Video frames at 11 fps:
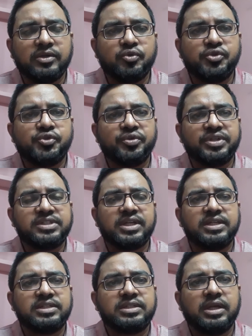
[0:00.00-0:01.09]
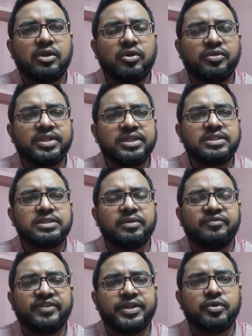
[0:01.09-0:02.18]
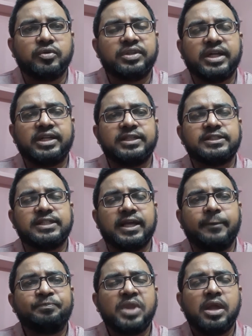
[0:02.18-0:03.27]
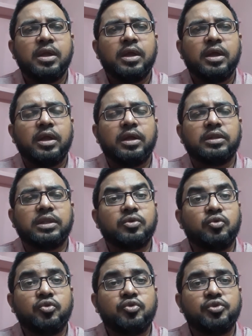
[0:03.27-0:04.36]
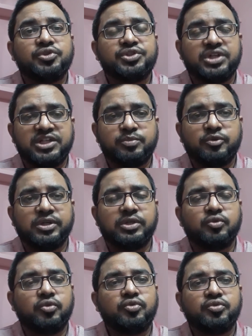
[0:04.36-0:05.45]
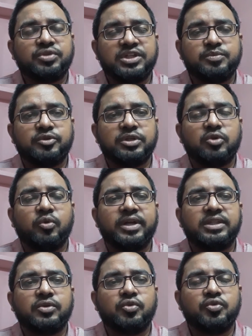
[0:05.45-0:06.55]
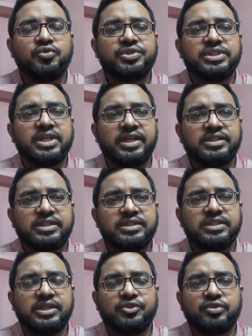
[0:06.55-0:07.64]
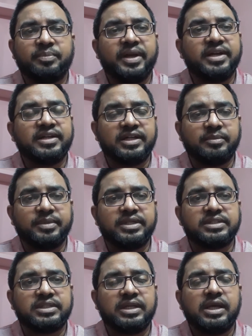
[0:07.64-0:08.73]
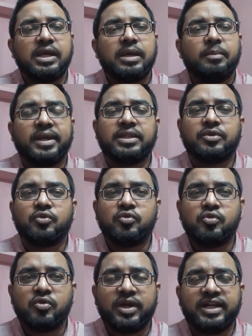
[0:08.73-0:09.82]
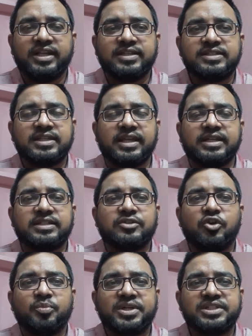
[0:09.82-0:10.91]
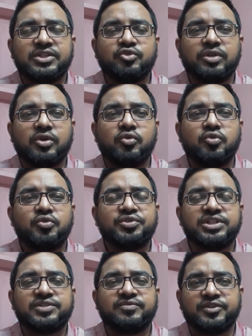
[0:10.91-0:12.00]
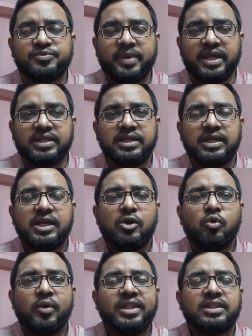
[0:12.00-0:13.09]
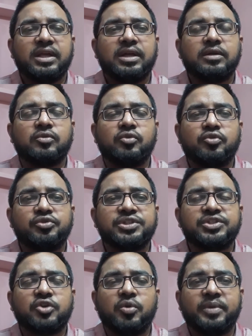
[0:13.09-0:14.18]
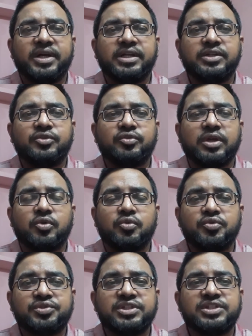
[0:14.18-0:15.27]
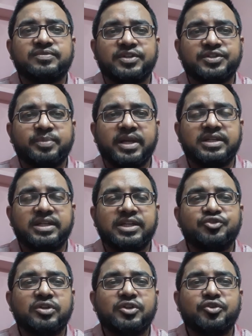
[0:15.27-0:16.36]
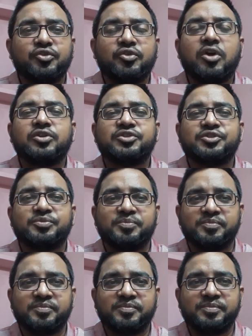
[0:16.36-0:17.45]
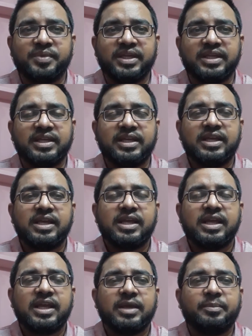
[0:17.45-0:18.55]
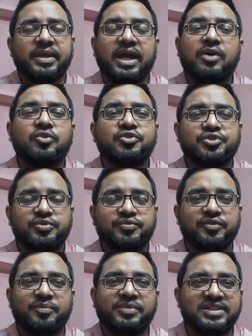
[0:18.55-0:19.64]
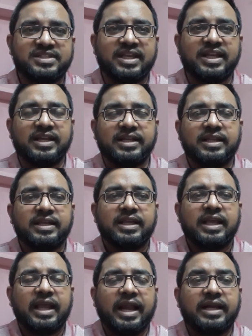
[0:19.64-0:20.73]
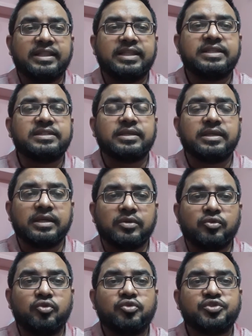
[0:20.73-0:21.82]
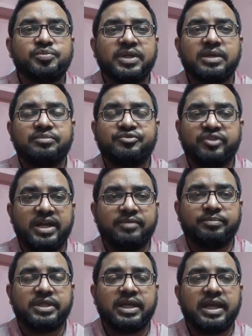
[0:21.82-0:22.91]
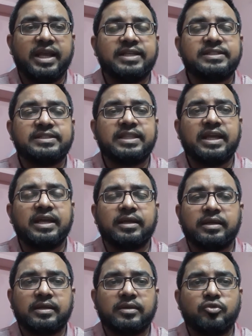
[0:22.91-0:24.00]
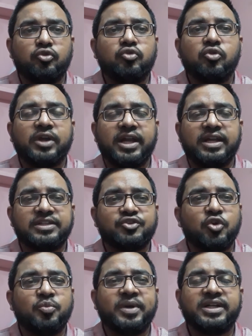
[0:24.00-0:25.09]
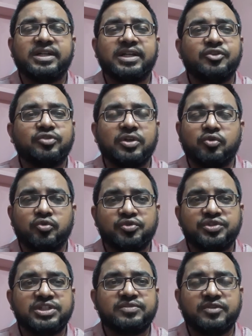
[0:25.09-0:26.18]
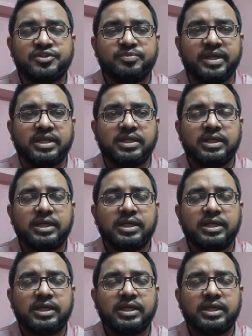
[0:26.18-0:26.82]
that we should discuss on this video, that is the glucose transporter, Glute transporter, where the glucose is enters into the pancreatic beta cell by the glucokinase. It converts into the glucose 6-phosphate. When the glucose is converted into the glucose 6-phosphate, it will not be out from the cell, and this glucose become trapped as the glucokinase converted into the glucose 6-phosphate.